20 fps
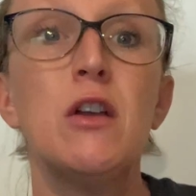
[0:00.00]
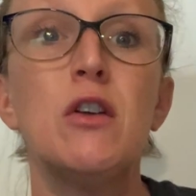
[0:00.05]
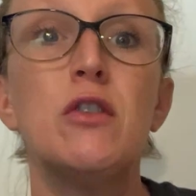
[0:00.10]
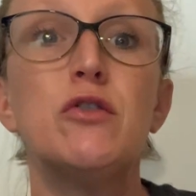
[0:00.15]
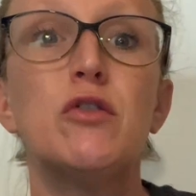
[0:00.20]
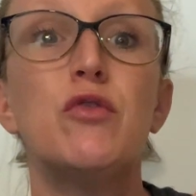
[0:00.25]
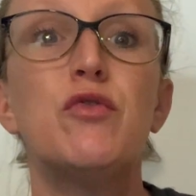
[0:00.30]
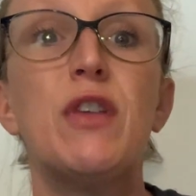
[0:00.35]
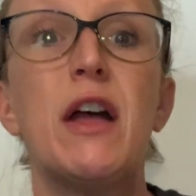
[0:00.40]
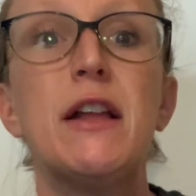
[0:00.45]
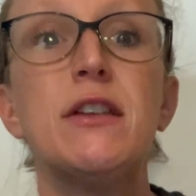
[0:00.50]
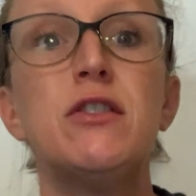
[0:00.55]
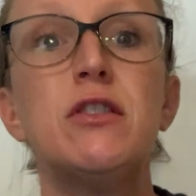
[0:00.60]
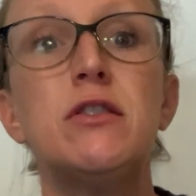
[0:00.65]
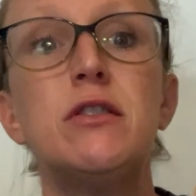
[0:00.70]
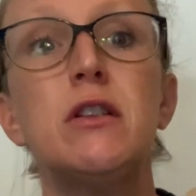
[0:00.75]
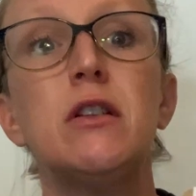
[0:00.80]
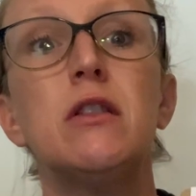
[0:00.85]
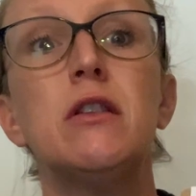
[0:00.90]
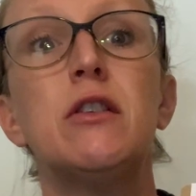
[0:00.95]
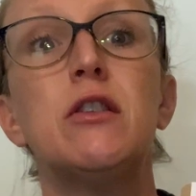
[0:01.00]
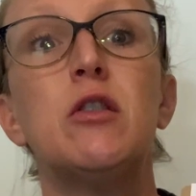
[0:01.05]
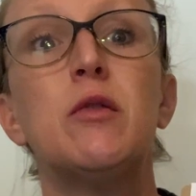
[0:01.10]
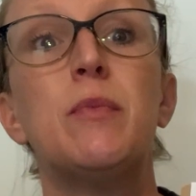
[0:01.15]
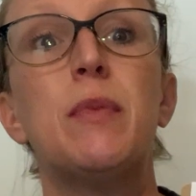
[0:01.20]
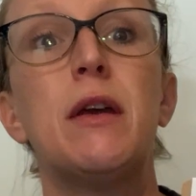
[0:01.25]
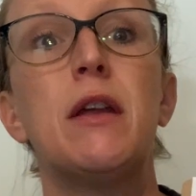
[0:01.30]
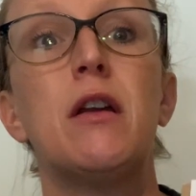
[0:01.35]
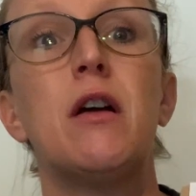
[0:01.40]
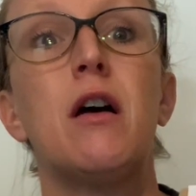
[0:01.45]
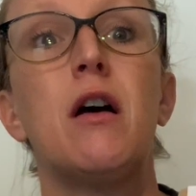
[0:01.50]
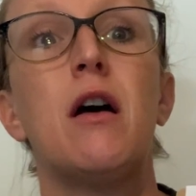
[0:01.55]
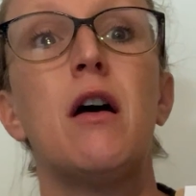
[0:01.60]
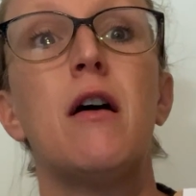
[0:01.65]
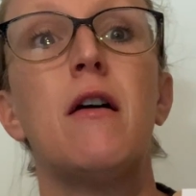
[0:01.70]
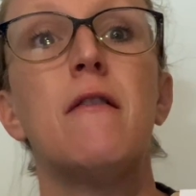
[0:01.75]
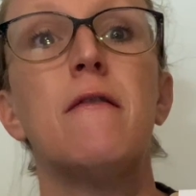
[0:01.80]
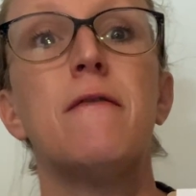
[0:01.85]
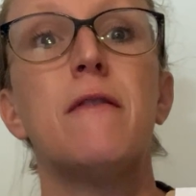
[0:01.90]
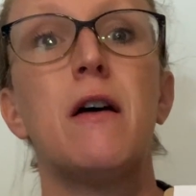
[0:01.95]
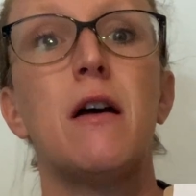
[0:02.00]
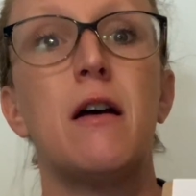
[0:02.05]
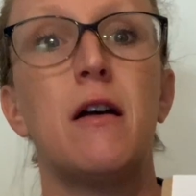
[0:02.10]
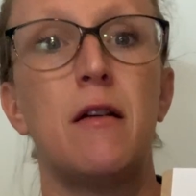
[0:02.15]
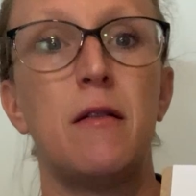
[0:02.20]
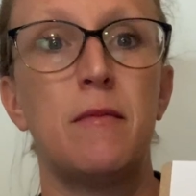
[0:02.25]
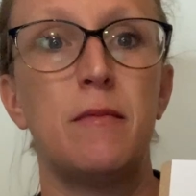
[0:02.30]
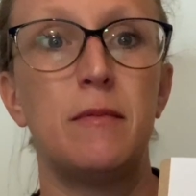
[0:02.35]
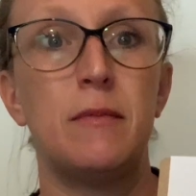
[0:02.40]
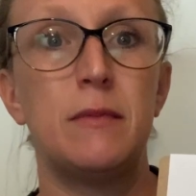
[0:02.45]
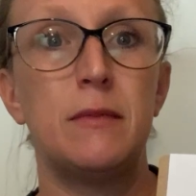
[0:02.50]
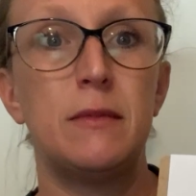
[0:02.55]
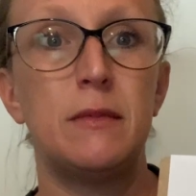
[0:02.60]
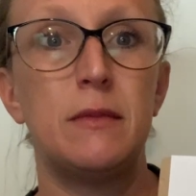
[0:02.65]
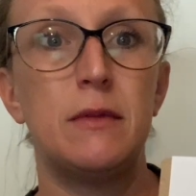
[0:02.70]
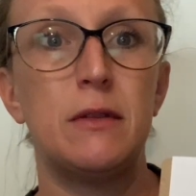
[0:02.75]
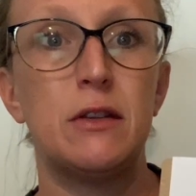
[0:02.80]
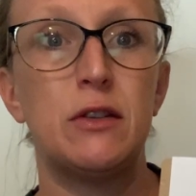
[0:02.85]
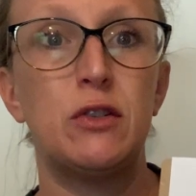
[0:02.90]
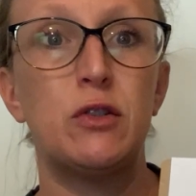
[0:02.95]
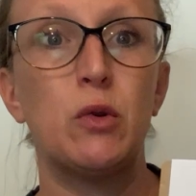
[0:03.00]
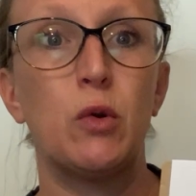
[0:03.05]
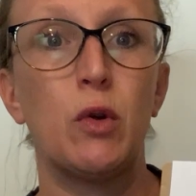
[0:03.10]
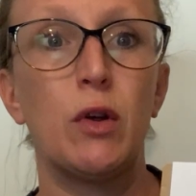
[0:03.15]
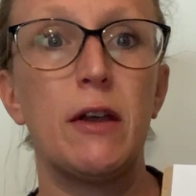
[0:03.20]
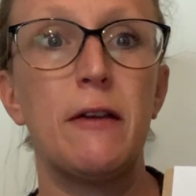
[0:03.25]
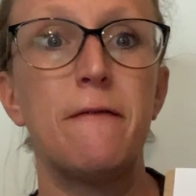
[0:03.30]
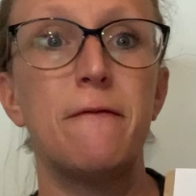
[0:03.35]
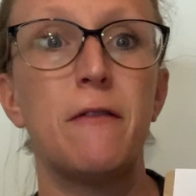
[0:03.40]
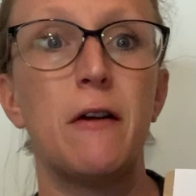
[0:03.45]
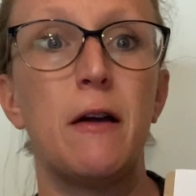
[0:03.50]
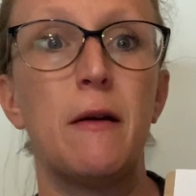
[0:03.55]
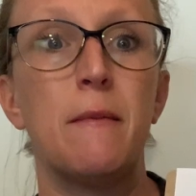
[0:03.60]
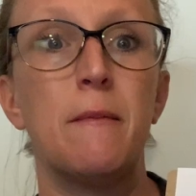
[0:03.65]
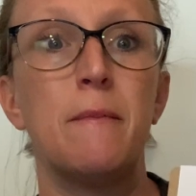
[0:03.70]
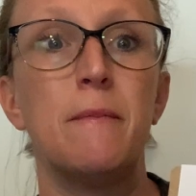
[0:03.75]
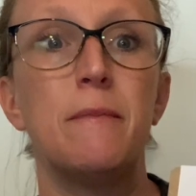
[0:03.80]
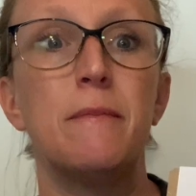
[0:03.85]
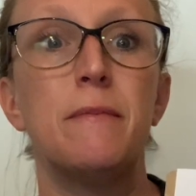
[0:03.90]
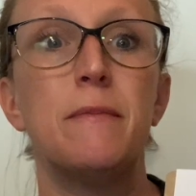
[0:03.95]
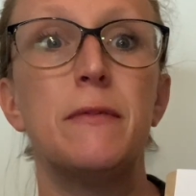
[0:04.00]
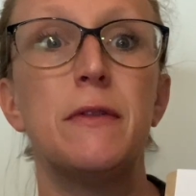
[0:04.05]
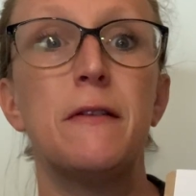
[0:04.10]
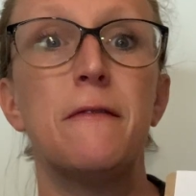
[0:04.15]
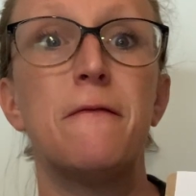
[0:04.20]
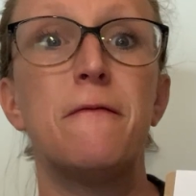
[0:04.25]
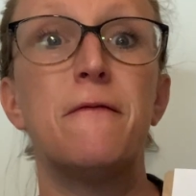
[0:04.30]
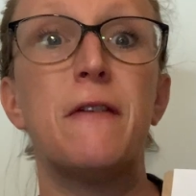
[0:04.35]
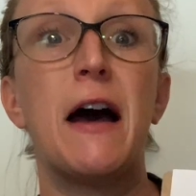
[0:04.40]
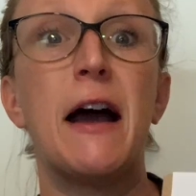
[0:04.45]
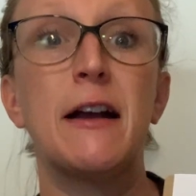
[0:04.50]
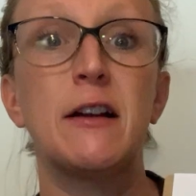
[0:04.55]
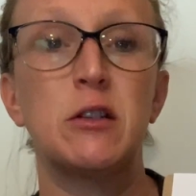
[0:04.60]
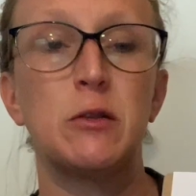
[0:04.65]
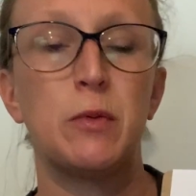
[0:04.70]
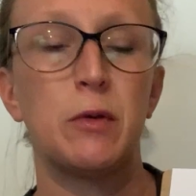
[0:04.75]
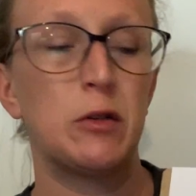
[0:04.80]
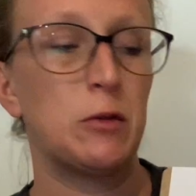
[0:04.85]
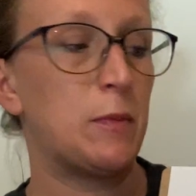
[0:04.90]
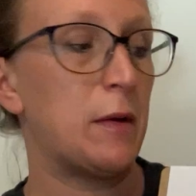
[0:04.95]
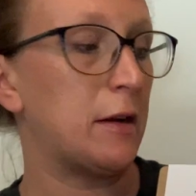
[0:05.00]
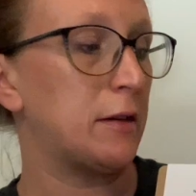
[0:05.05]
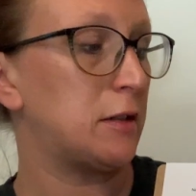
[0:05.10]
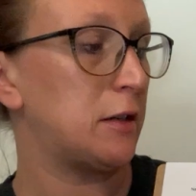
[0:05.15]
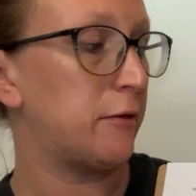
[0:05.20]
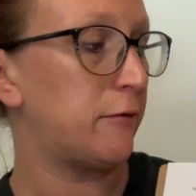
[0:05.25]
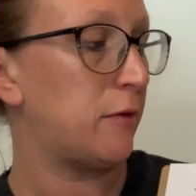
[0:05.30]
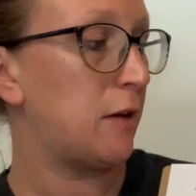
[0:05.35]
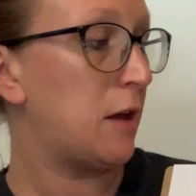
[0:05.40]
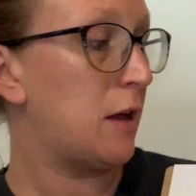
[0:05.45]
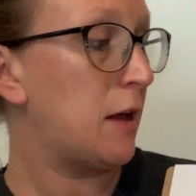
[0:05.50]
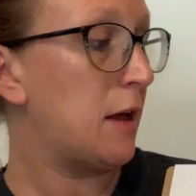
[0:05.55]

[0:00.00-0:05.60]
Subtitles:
So that's just a little bit of the story from the fox perspective.